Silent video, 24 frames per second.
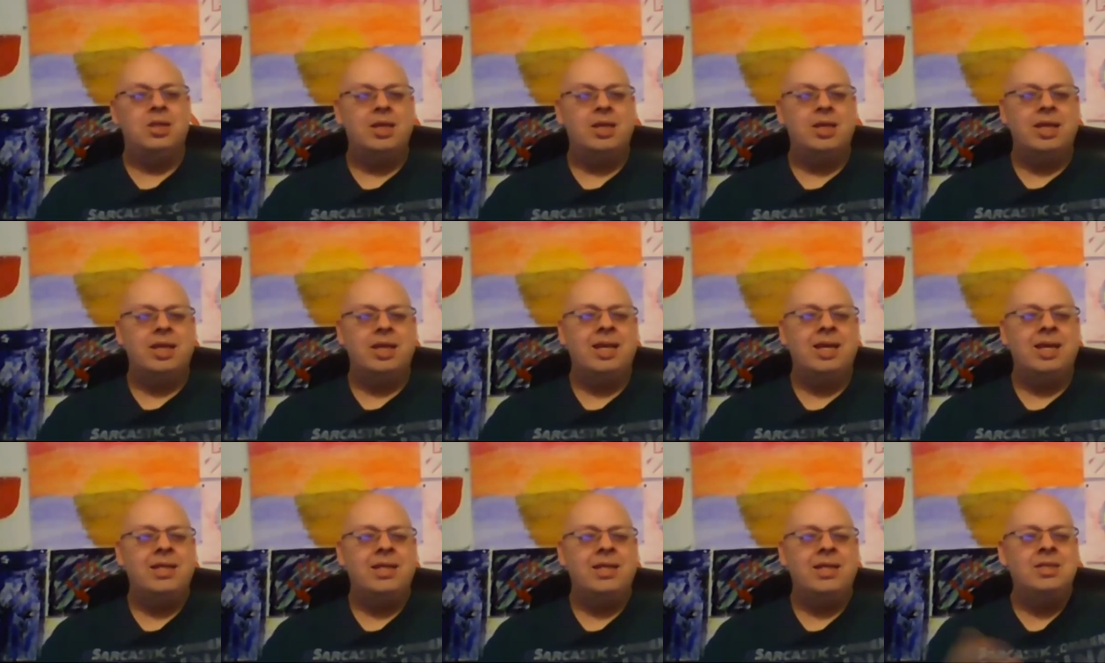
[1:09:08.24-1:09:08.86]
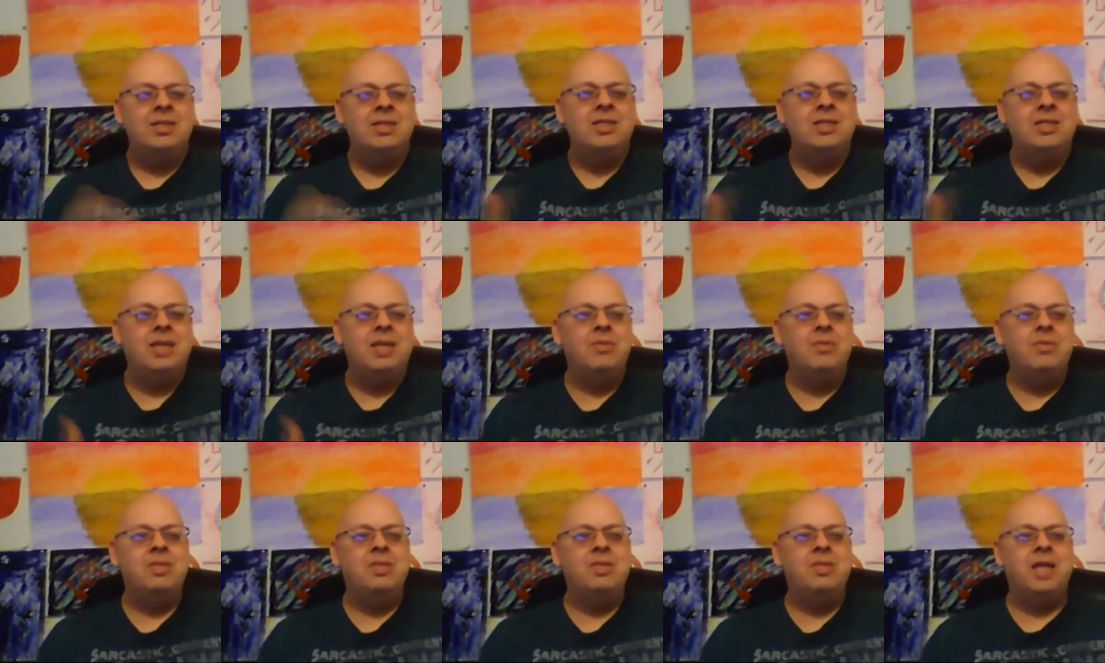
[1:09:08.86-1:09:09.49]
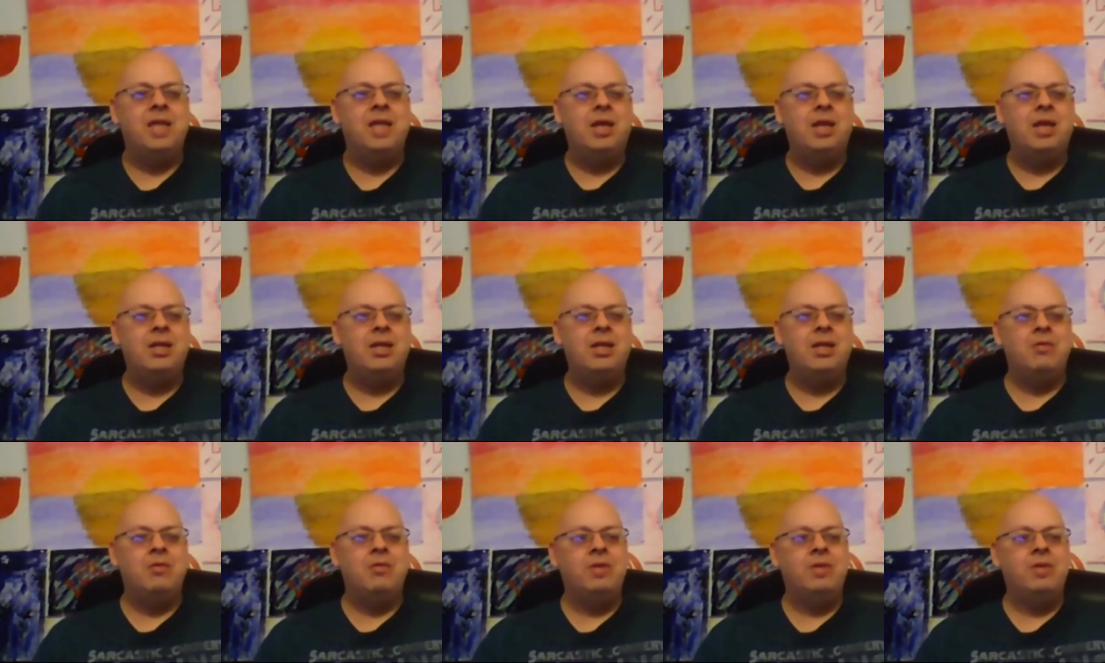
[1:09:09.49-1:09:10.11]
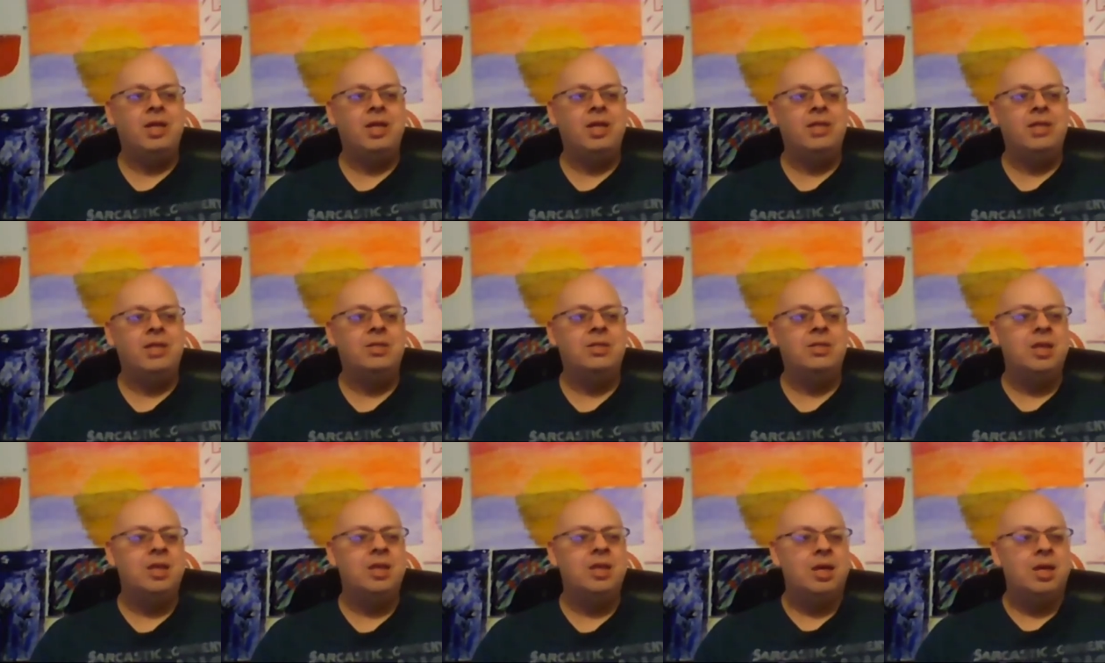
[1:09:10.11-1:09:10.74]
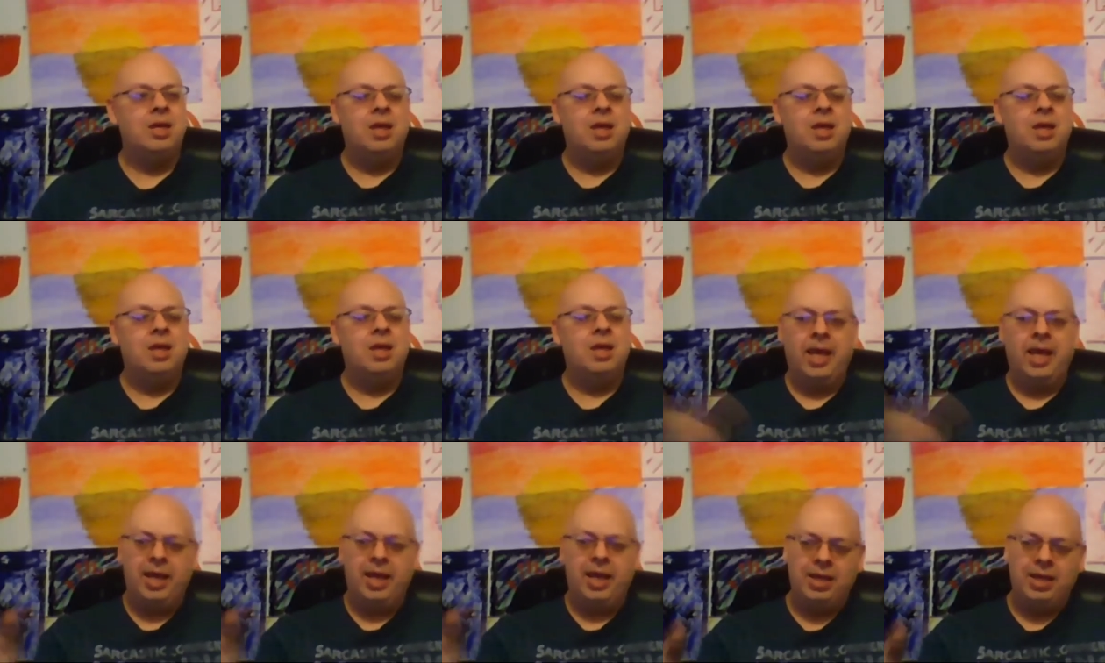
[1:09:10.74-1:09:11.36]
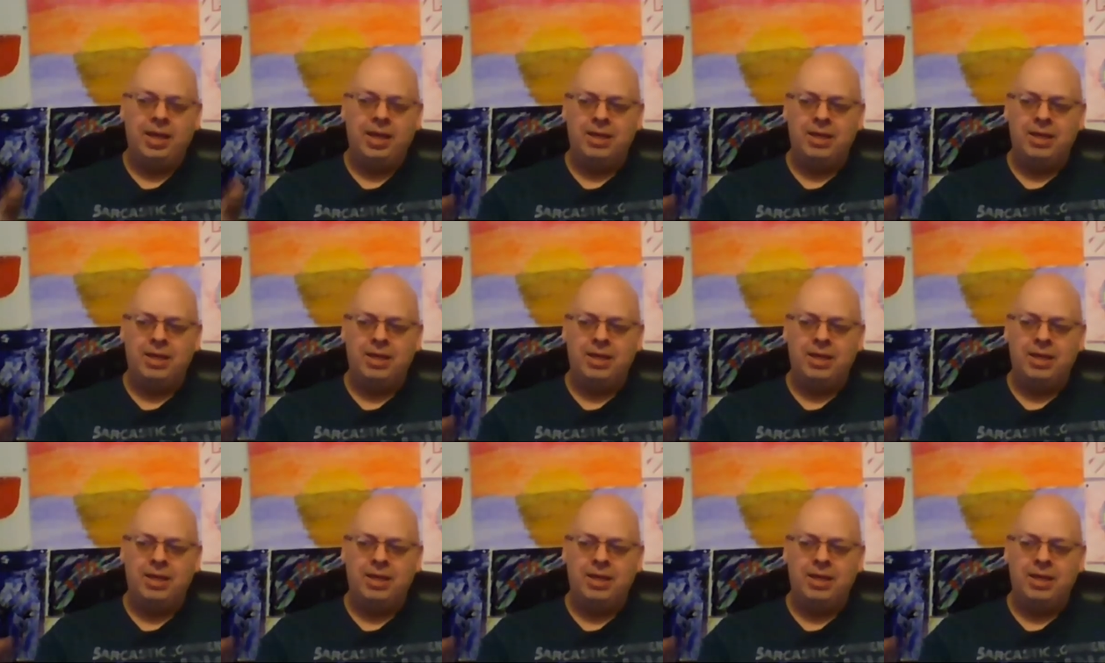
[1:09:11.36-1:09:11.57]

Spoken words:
and the same mentality to realize, hey,